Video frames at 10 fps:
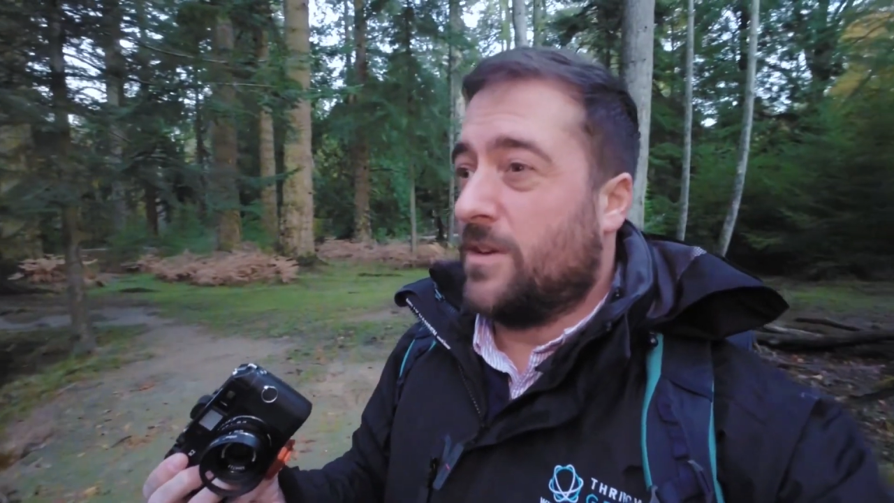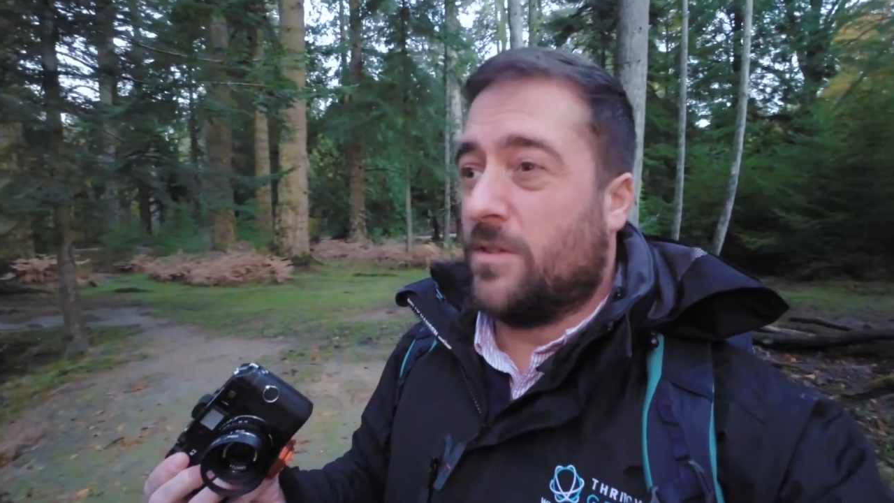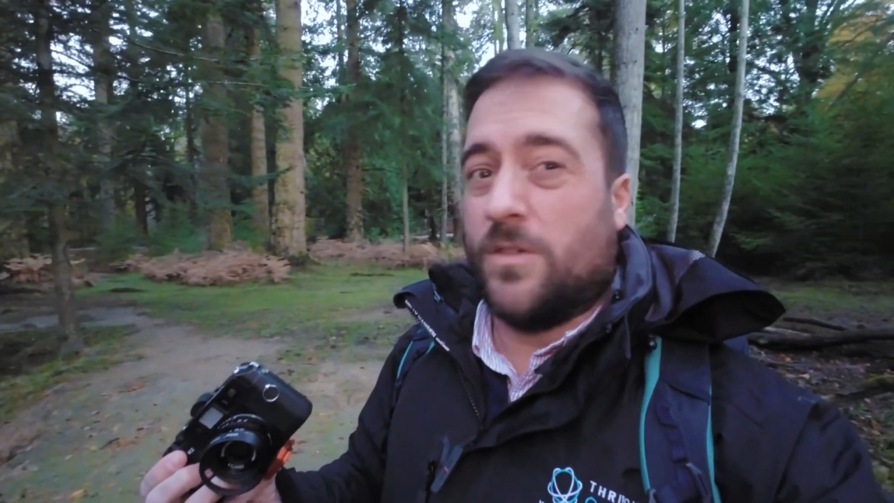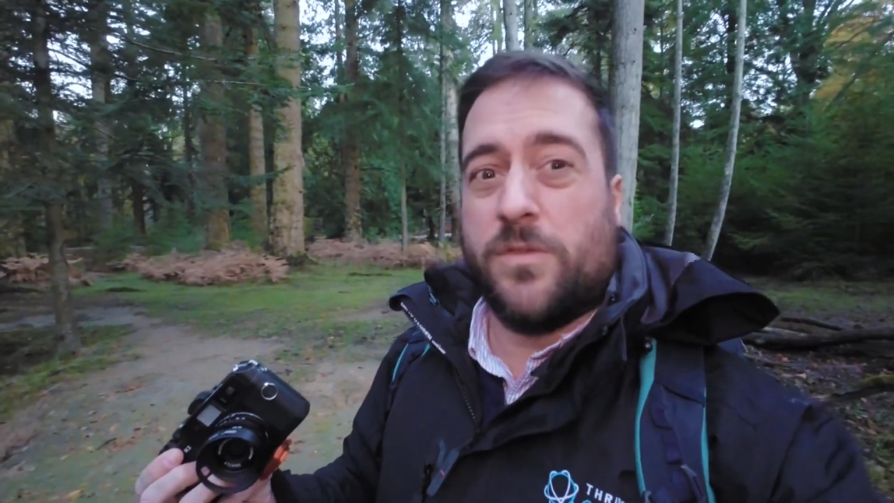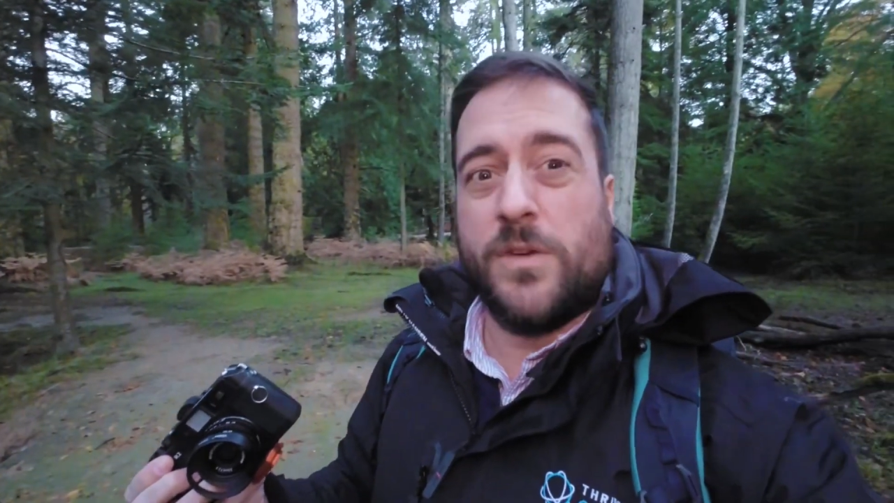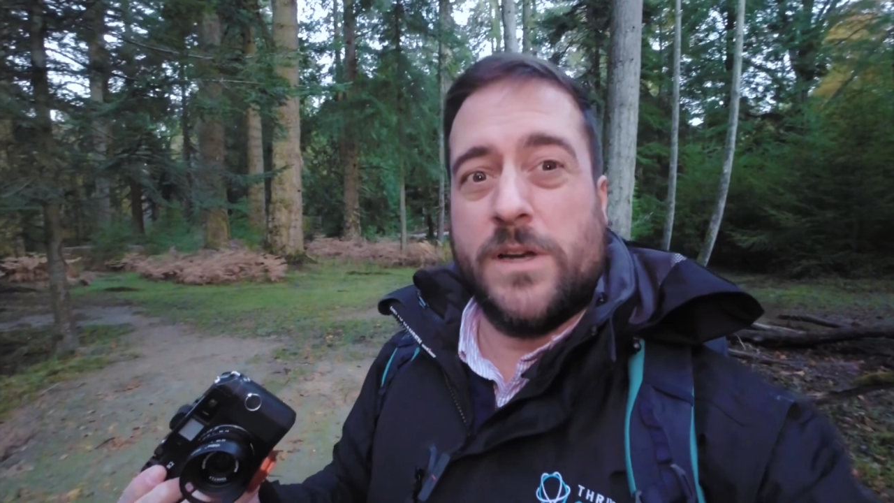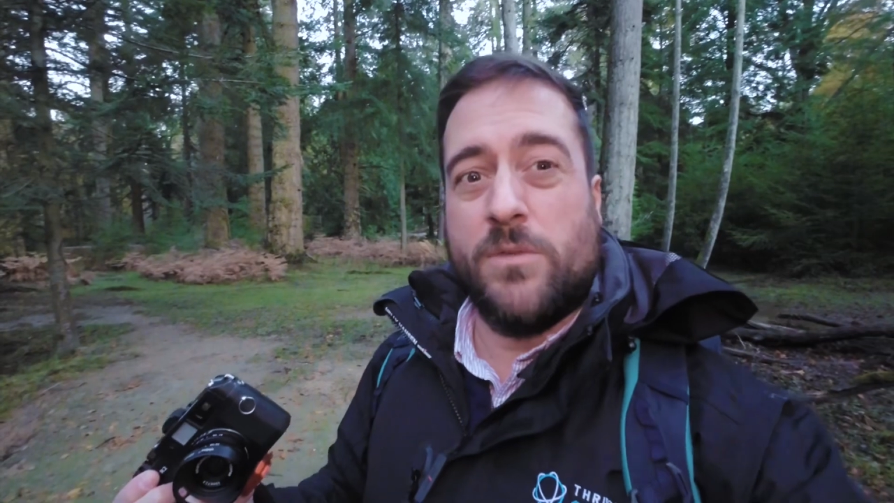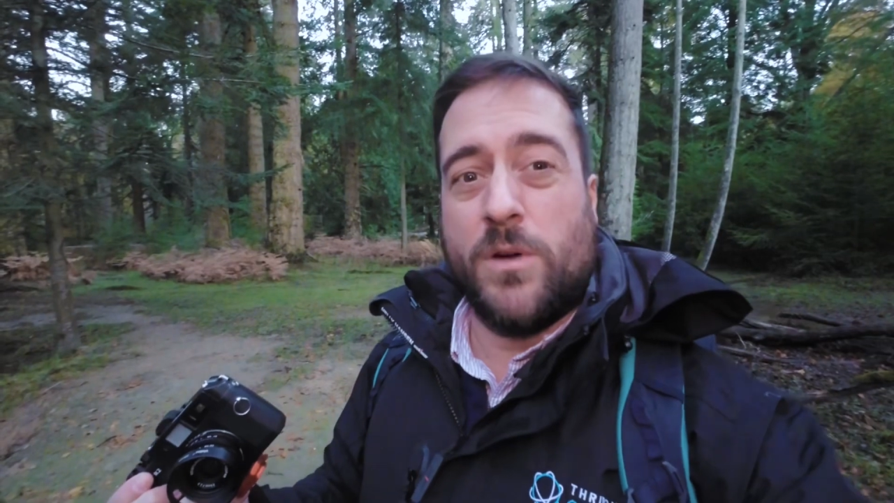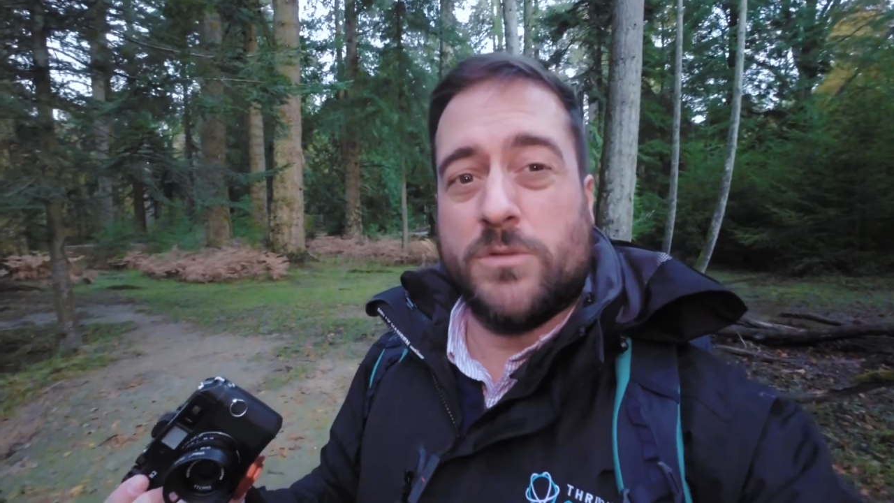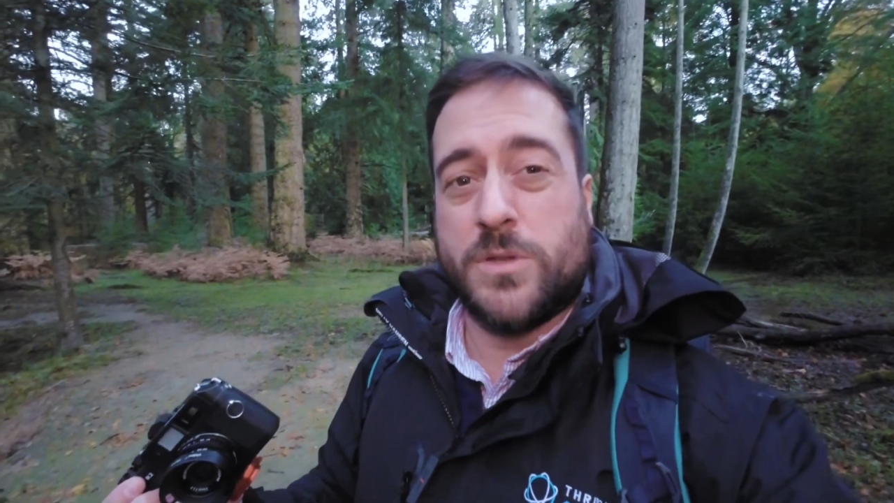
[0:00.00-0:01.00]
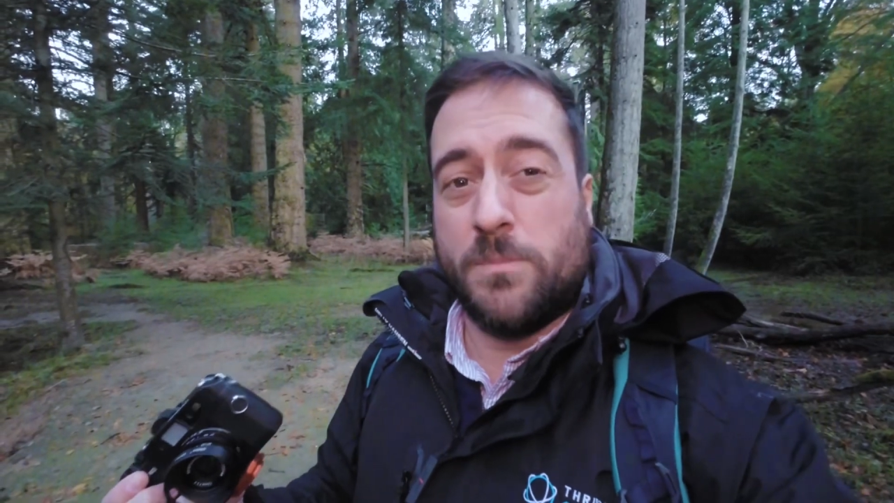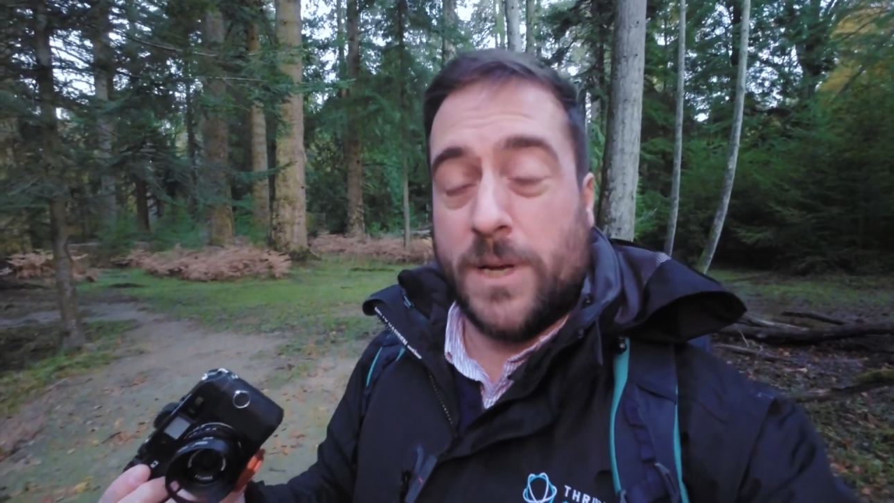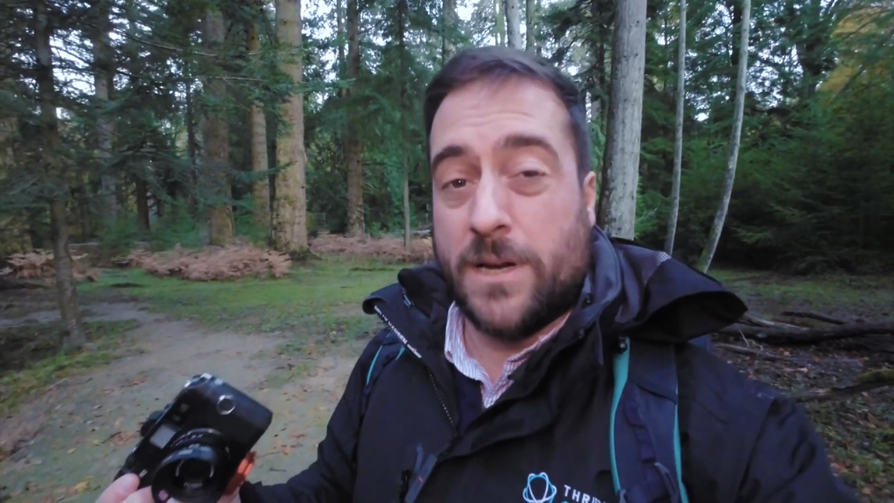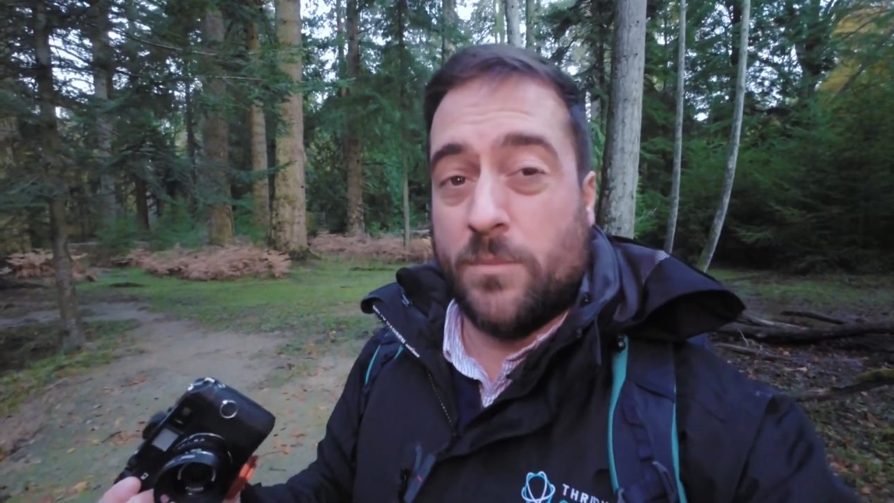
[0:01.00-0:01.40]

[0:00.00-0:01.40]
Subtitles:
I've got 3 rolls of black